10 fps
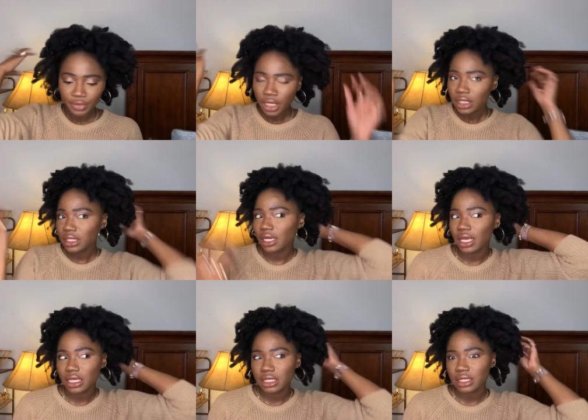
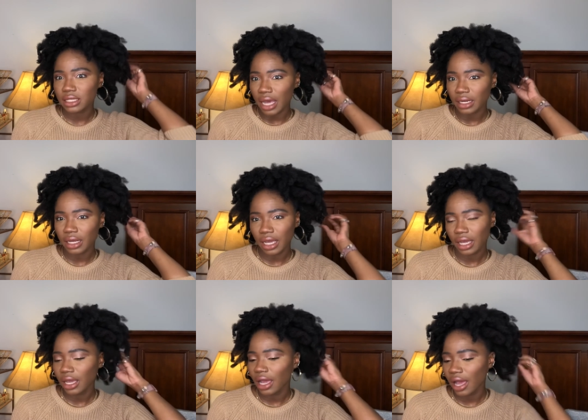Today's
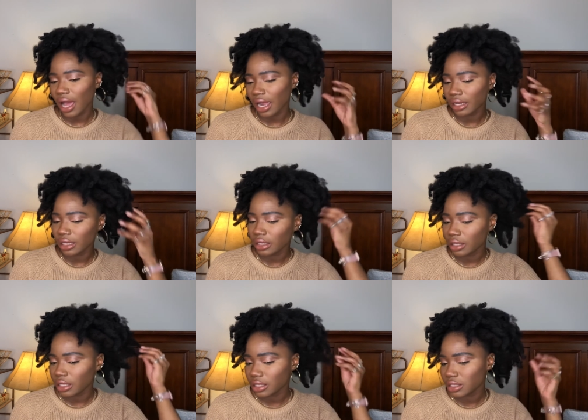Saturday. I did
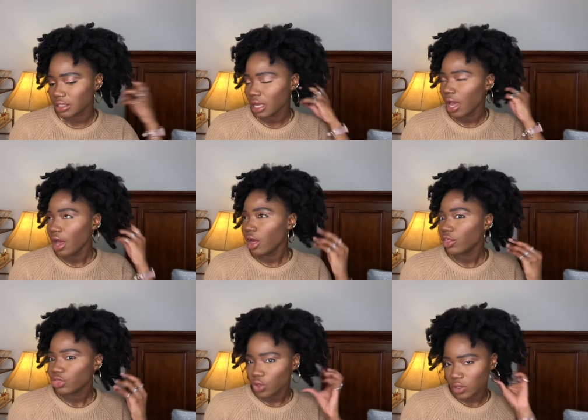this
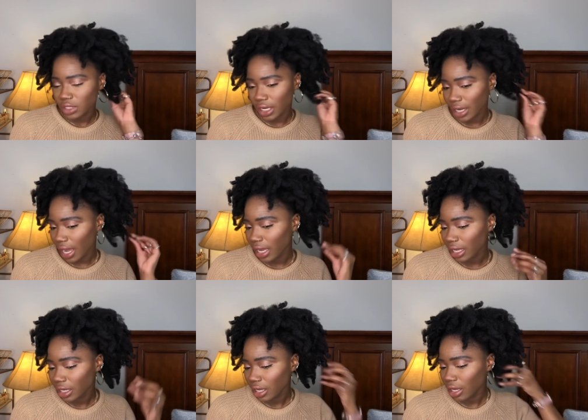Thursday
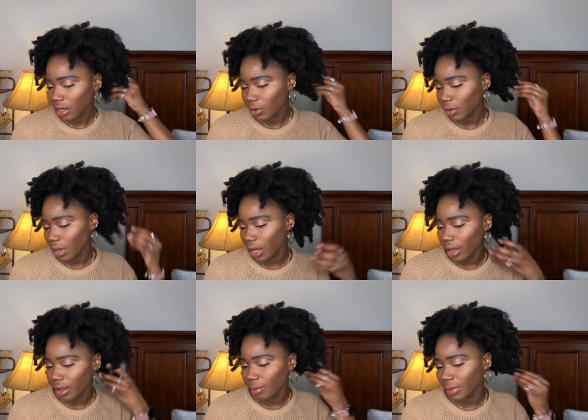night,
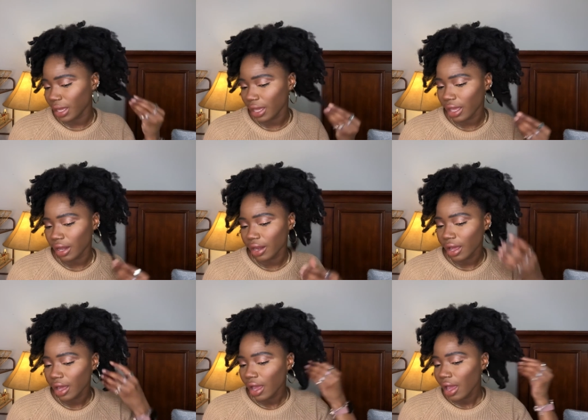and
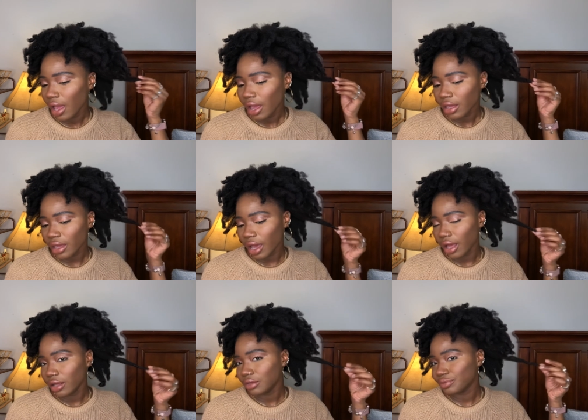
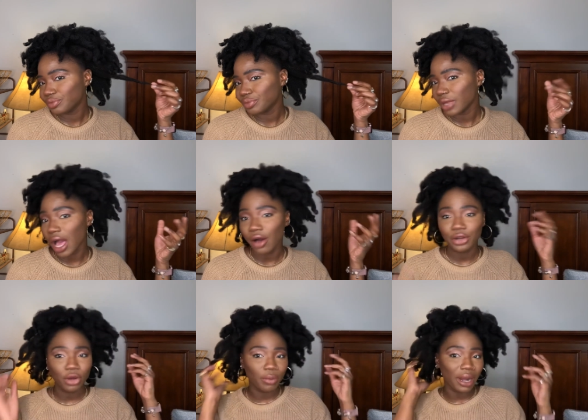yeah, I don't
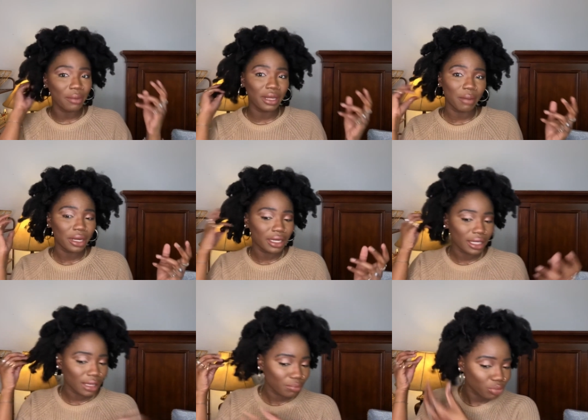know, but I mean, I'm gonna
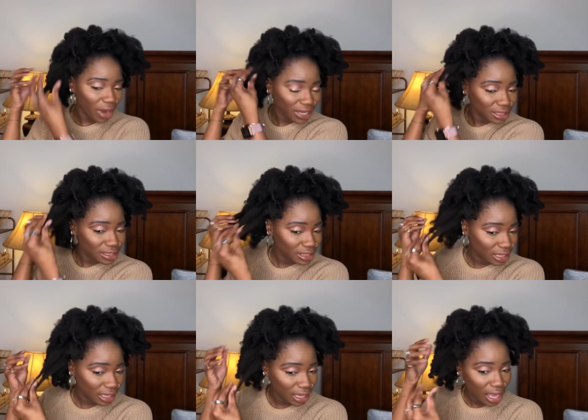keep
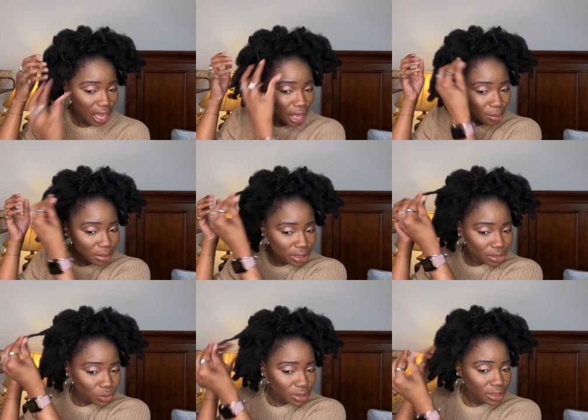practicing. But this
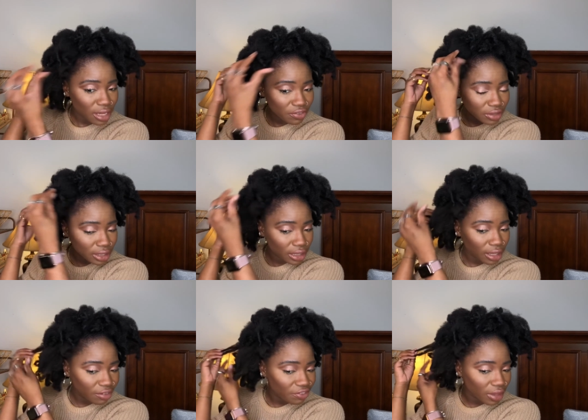was definitely
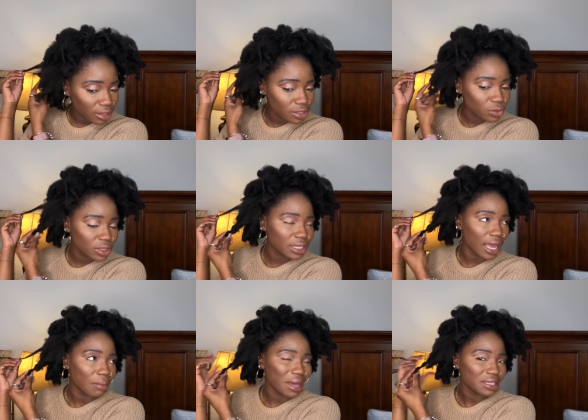a fail. This was
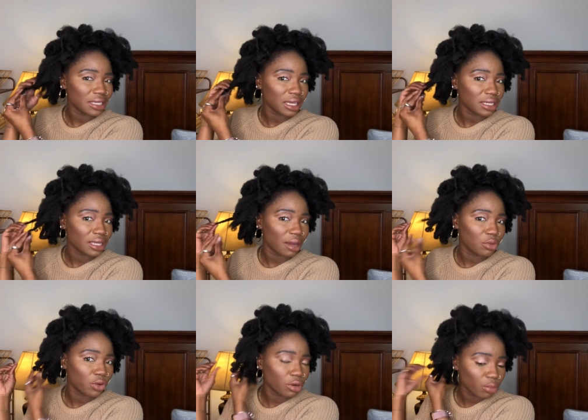like my second time
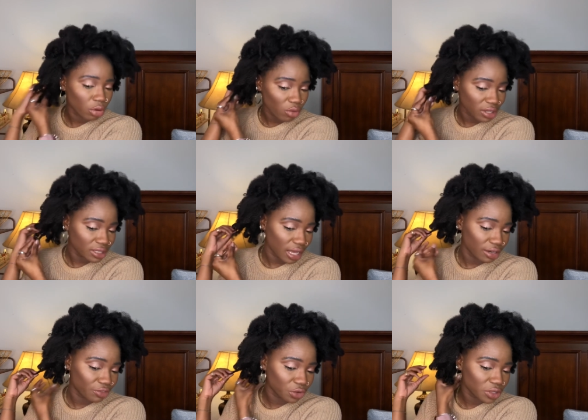doing a perm rod set.
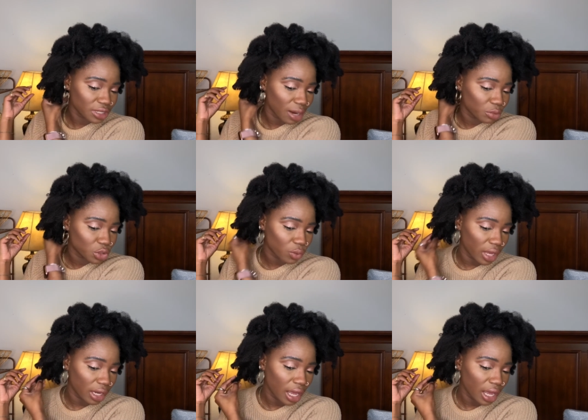The first time was when